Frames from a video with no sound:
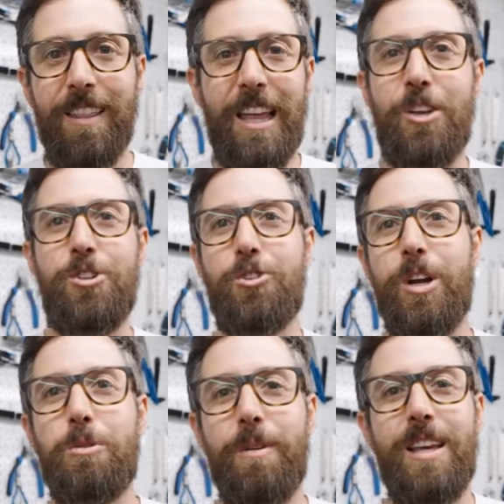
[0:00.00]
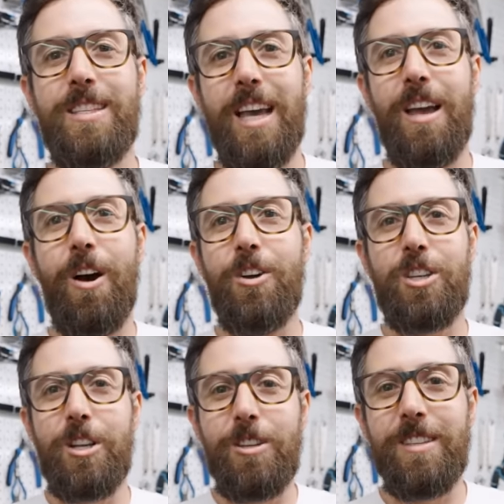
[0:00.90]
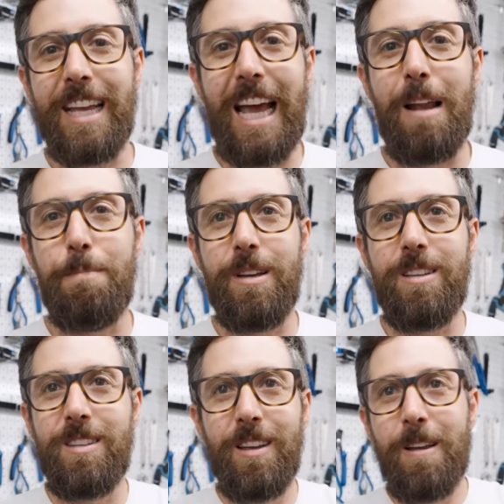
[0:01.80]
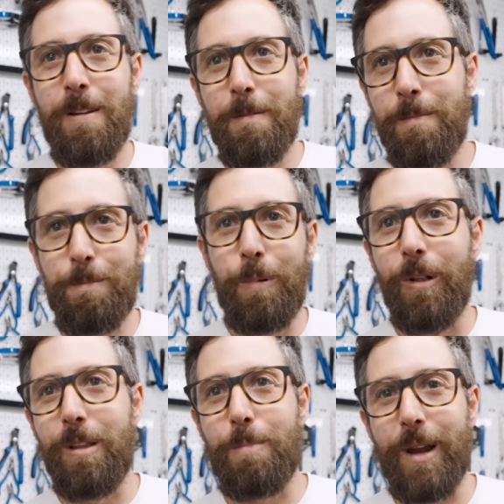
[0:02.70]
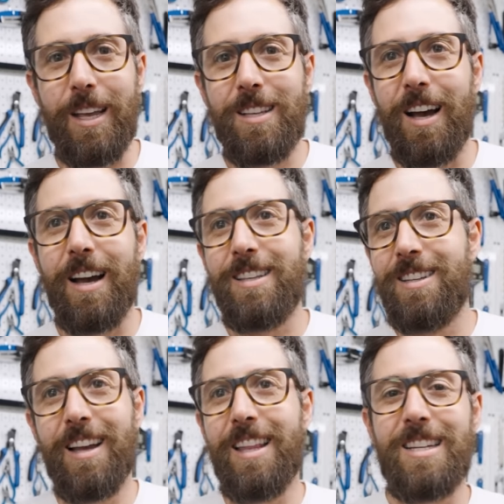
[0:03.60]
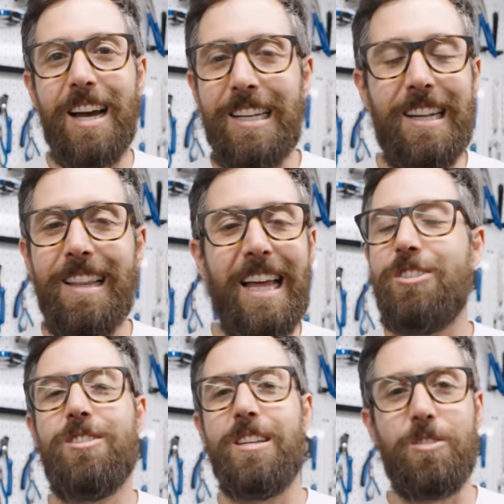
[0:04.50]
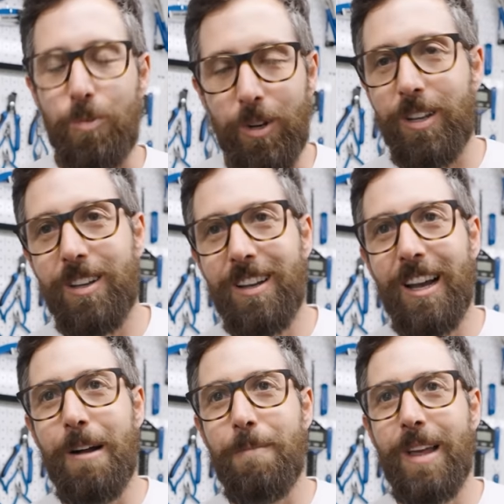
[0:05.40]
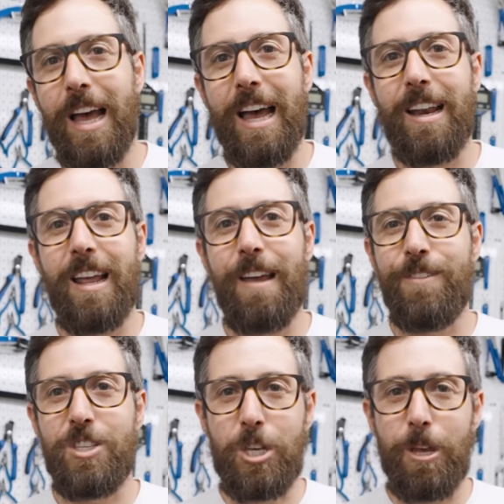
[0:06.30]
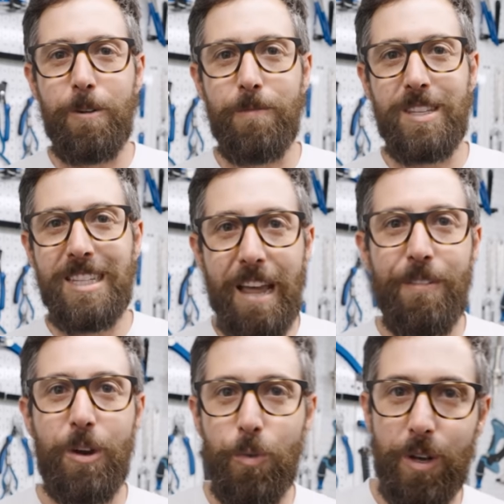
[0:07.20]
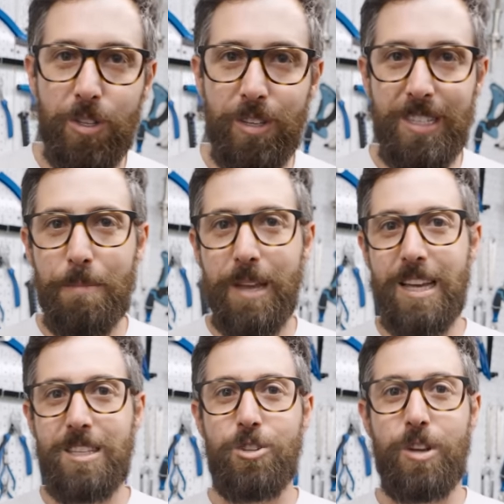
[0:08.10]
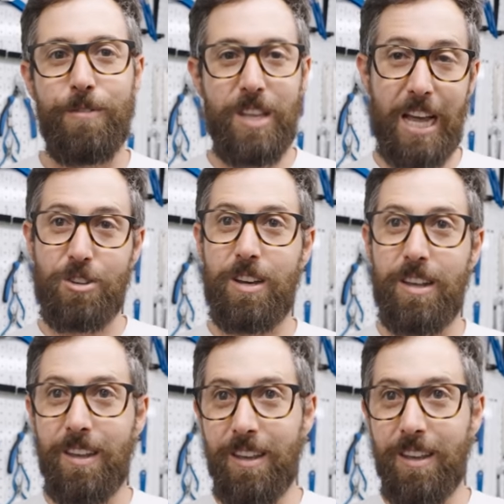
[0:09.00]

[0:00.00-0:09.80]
those tricks where they say, oh, just loosen the calipers, pull the brake tight, and then tighten it. That just doesn't work. And if it's skew, it's never gonna work. So in some cases, you have to actually